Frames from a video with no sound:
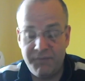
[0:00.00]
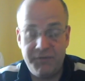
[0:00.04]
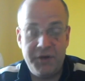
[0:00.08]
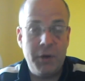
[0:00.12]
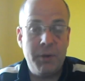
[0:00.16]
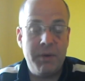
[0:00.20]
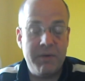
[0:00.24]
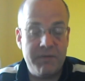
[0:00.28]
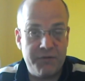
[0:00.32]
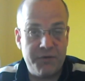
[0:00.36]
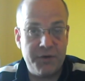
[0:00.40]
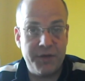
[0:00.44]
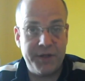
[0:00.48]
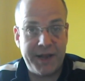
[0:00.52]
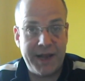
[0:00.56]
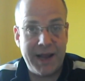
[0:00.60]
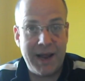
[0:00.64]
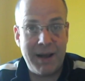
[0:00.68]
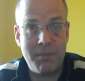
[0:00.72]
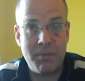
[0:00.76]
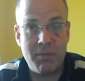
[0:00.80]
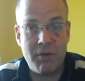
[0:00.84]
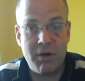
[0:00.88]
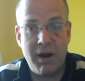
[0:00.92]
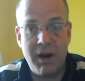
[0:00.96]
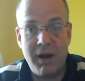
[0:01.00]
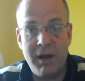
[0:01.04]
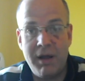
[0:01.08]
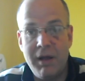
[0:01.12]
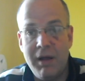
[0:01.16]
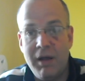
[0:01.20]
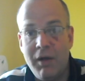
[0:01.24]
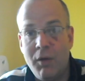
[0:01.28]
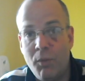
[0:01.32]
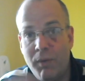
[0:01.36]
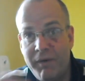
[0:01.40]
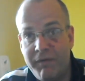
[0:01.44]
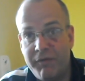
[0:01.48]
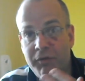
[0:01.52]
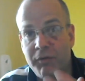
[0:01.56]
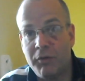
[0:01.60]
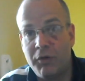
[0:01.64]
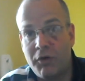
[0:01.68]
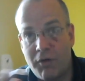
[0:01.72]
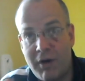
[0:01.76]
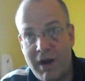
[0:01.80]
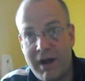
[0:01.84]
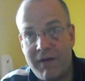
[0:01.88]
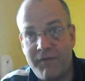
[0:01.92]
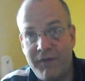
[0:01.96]
viewing for the camera with
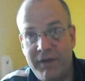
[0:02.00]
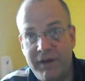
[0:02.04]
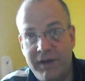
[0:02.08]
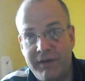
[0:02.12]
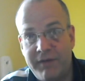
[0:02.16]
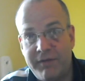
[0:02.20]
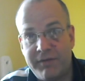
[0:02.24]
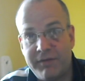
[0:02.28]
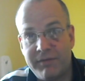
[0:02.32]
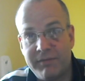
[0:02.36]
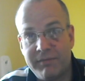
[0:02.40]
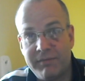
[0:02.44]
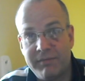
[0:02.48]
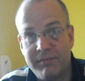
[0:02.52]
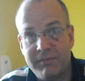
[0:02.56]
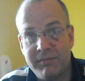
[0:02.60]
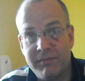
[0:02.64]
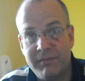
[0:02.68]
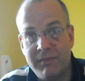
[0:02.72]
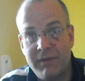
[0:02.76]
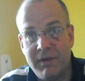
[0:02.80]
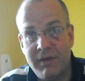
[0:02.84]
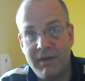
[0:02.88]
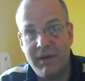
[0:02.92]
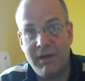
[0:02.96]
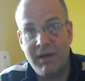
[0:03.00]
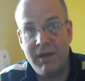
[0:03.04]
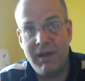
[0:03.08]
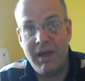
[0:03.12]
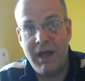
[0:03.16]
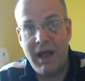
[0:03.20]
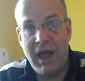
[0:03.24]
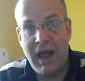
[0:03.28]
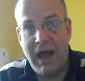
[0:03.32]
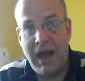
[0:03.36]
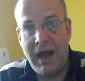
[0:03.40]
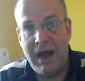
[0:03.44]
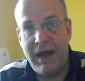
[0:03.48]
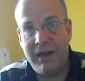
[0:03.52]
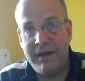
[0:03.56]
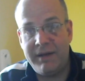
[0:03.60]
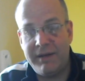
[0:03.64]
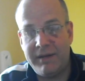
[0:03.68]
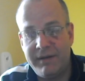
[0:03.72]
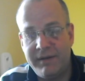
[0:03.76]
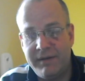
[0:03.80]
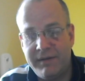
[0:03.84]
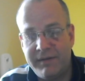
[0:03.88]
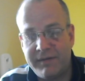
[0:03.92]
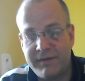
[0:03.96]
some graphics,
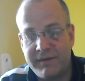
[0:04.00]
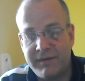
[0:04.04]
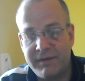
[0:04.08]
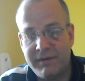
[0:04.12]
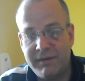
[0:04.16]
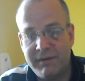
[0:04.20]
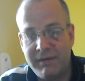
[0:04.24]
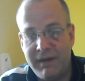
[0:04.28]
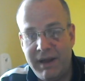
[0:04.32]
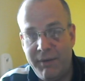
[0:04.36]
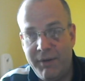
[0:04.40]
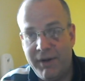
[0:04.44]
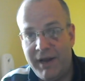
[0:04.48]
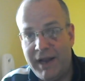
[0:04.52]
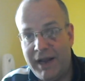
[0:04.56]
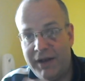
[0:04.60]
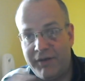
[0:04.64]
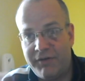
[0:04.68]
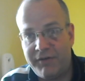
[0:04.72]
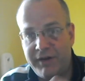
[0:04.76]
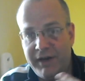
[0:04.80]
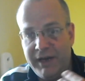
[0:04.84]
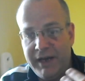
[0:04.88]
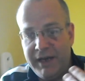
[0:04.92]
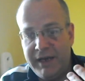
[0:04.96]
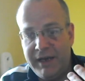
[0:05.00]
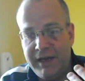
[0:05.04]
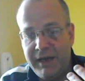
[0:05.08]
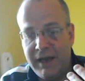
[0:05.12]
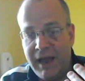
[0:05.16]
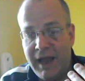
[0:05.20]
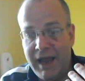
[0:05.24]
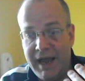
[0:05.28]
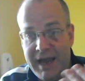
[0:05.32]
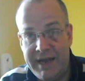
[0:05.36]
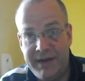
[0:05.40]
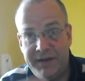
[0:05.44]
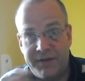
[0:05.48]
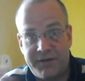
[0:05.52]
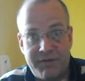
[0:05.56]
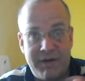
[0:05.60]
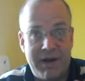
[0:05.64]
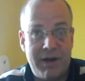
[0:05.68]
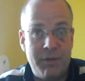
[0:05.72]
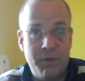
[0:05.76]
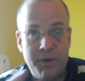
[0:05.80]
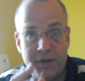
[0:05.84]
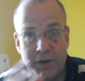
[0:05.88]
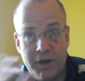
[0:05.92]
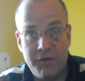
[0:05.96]
and it will actually
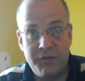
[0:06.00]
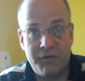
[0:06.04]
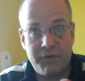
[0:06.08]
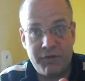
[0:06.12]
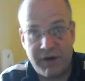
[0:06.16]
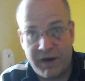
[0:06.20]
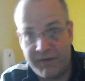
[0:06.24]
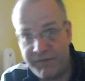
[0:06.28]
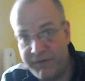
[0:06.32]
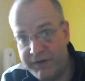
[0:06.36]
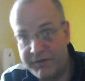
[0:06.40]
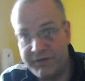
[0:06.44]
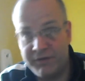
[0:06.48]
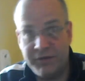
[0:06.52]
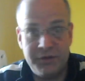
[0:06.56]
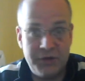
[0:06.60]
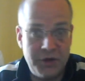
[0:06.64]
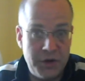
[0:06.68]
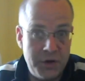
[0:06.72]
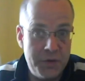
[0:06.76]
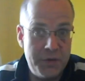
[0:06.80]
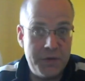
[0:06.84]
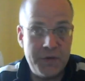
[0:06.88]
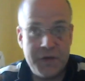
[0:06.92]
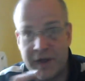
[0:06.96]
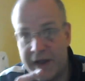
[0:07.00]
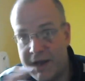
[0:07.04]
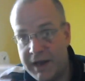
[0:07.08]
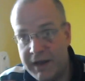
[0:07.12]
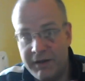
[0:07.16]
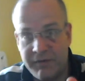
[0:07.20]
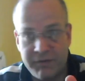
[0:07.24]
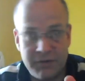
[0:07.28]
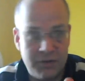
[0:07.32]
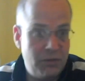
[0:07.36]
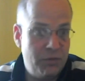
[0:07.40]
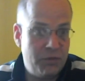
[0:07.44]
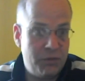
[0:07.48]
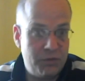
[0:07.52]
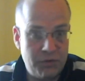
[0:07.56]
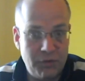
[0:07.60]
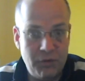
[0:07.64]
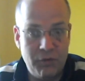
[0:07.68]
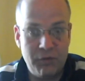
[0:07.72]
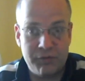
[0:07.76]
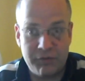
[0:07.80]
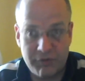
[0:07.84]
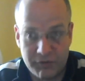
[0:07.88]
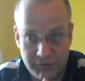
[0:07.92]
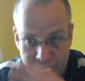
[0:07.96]
interact with those graphics and do things and all
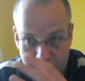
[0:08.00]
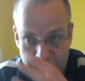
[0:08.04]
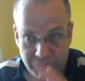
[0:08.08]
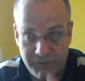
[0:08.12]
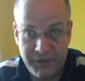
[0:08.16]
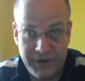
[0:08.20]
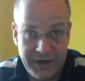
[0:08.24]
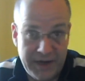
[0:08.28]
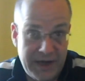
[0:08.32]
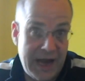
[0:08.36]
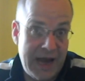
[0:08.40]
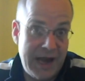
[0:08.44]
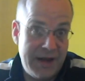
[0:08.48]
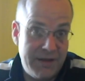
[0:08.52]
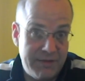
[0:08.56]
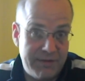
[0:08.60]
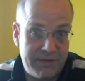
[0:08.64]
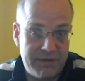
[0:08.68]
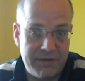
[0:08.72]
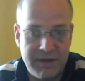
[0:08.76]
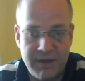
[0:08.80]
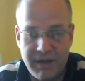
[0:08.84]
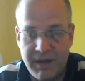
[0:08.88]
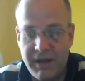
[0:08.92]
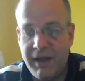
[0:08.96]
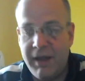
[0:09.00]
sorts of stuff against